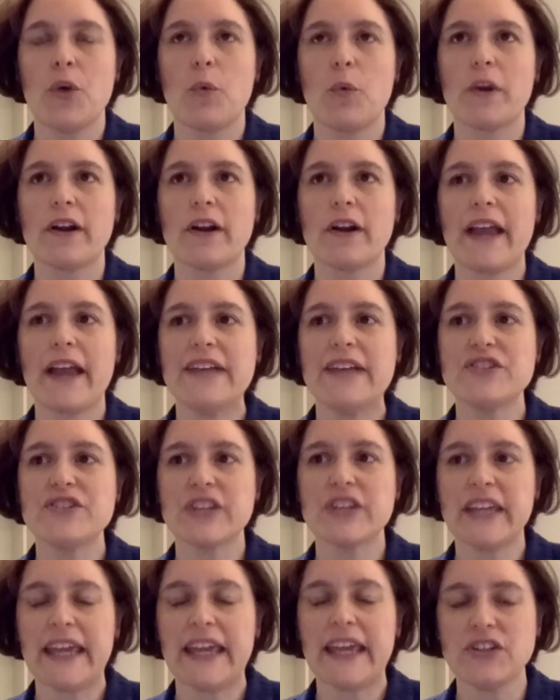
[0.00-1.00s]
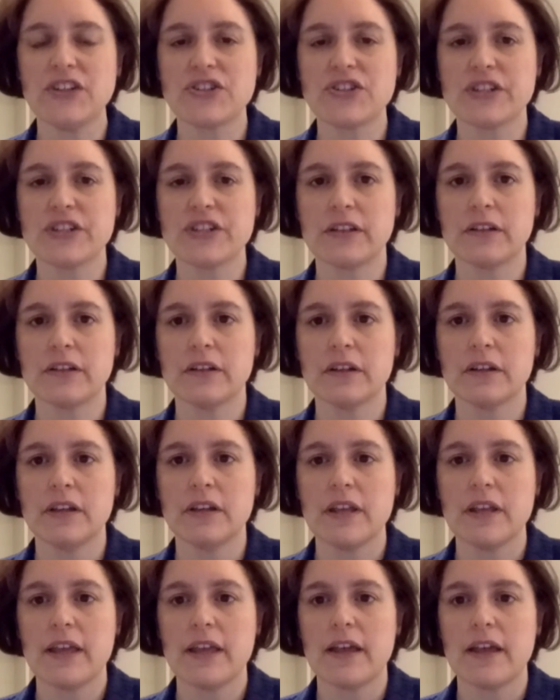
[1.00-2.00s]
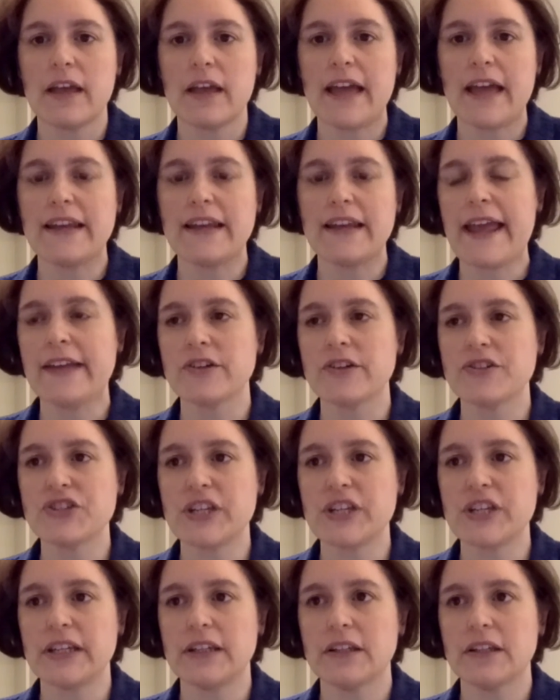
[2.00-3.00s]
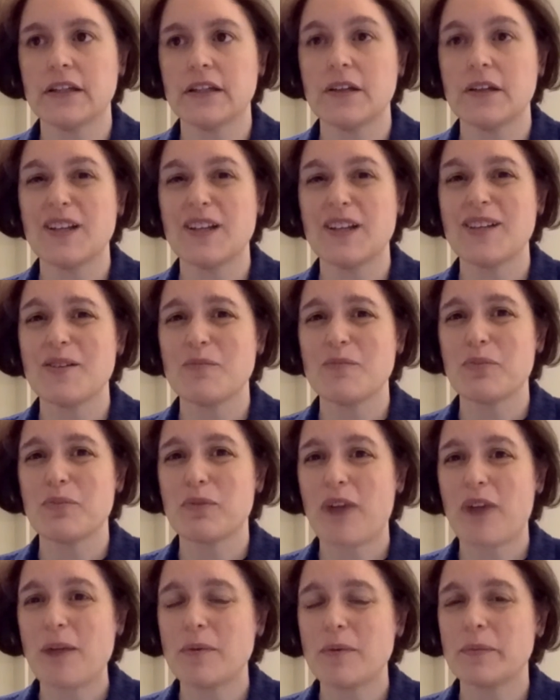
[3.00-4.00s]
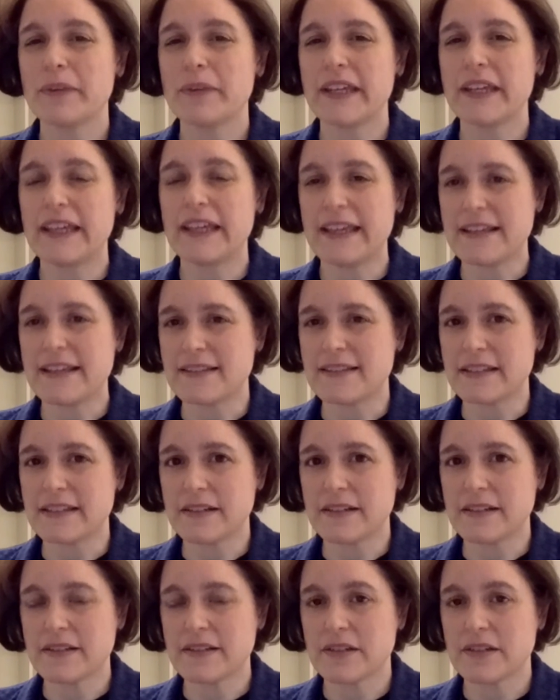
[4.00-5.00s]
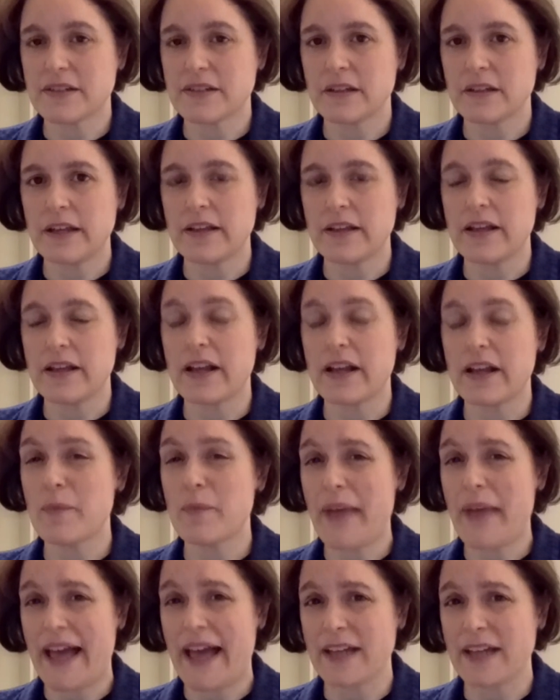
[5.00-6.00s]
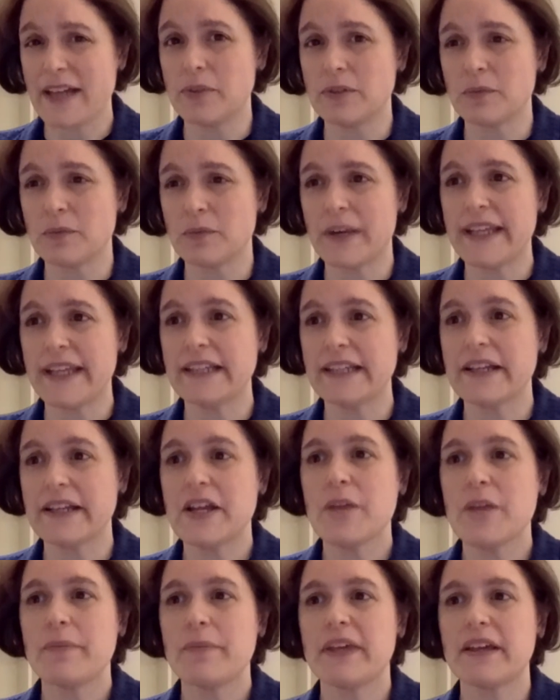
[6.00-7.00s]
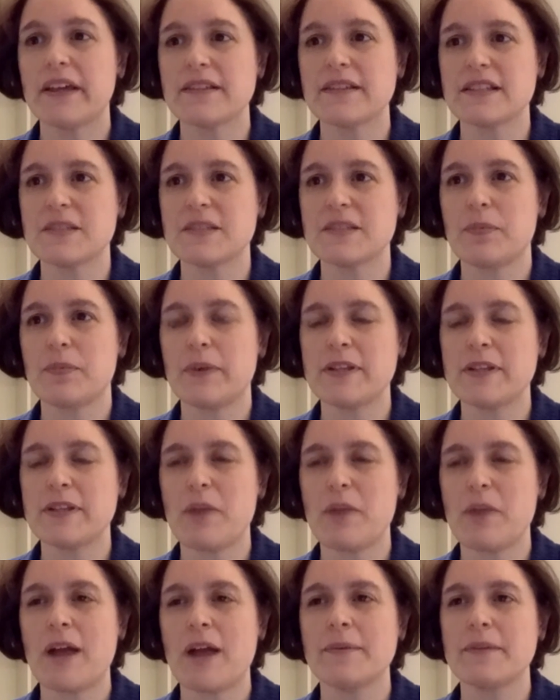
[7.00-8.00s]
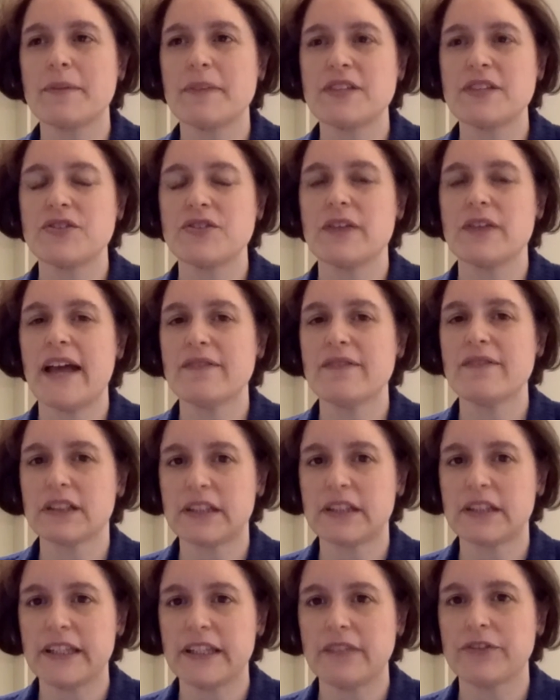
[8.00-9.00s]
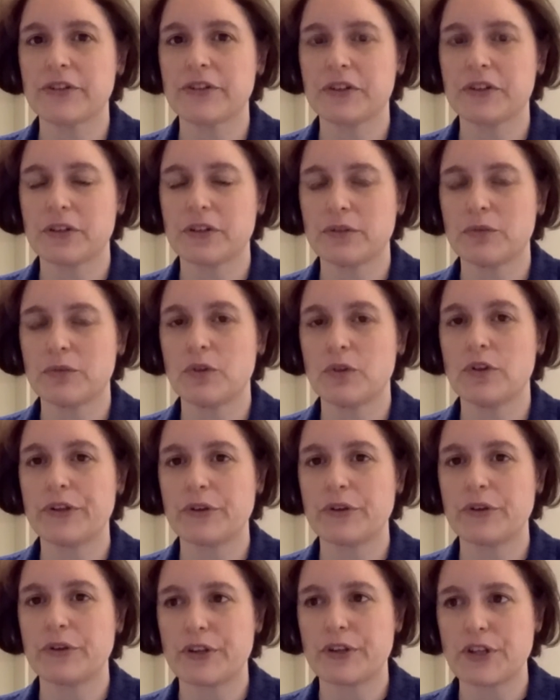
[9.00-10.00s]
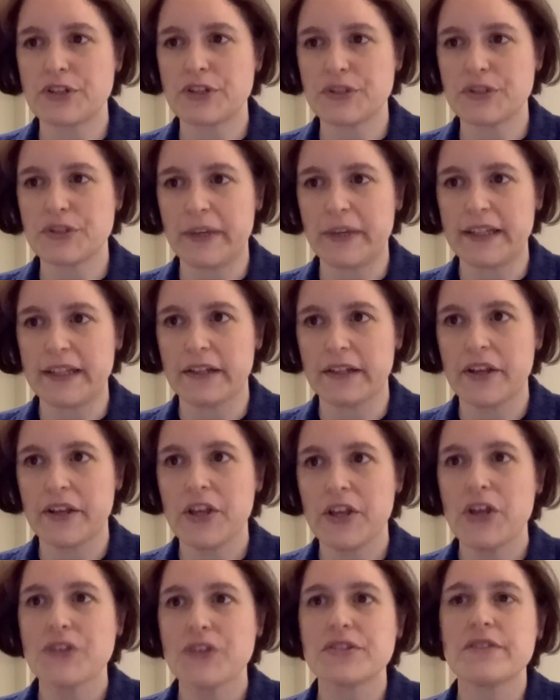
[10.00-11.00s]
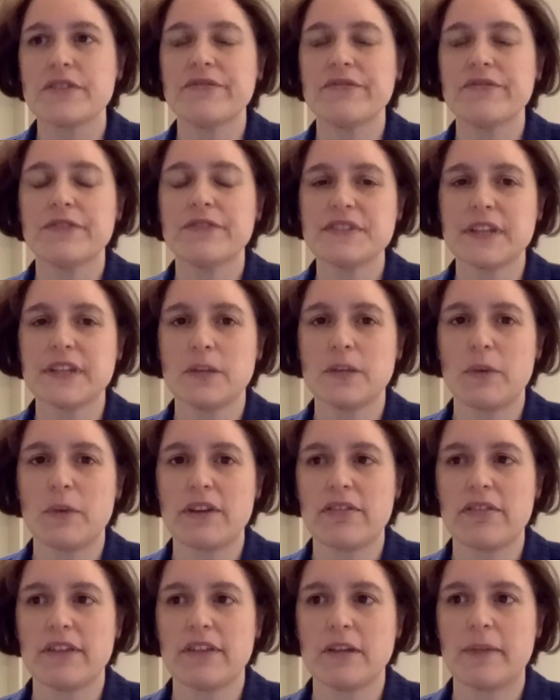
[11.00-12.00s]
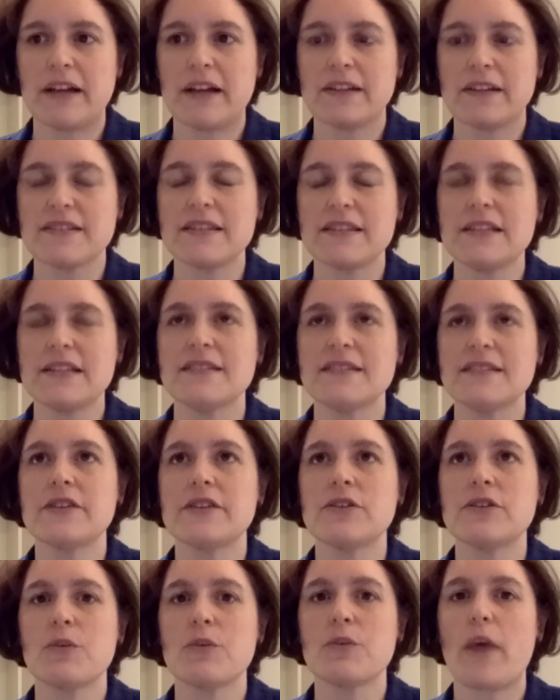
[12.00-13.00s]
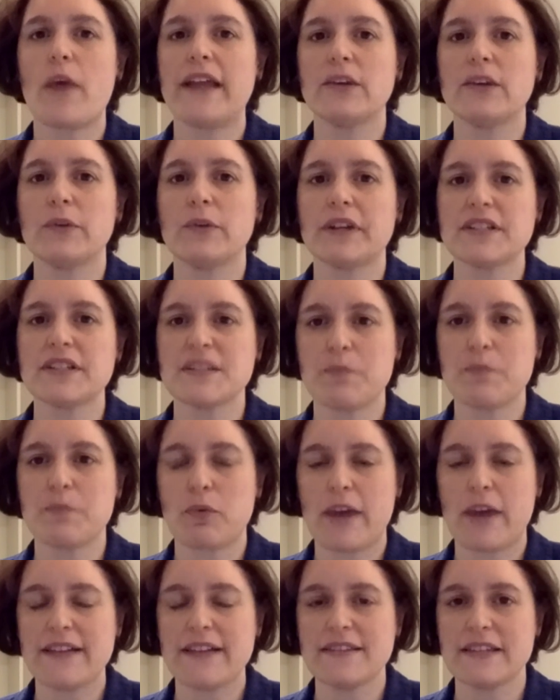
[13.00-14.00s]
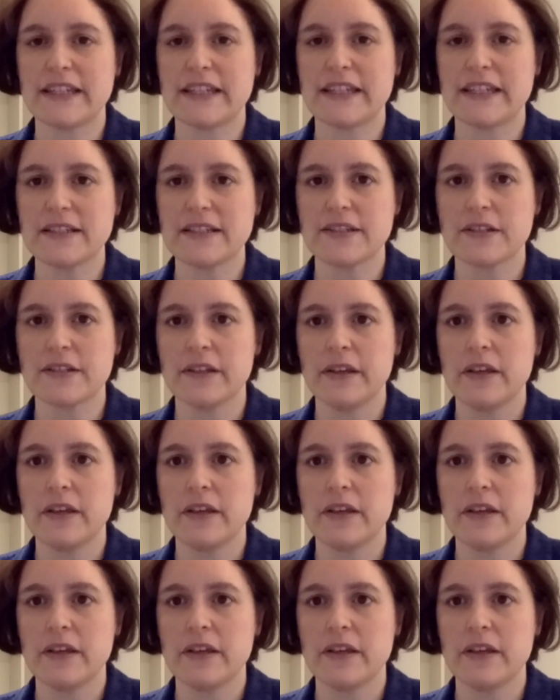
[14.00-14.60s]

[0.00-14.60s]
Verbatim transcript: where education and energy probably isn't compatible, right? Because it probably means you'd have to leave your current role in order to do it. So the first thing you want to think about is, is there a way to express it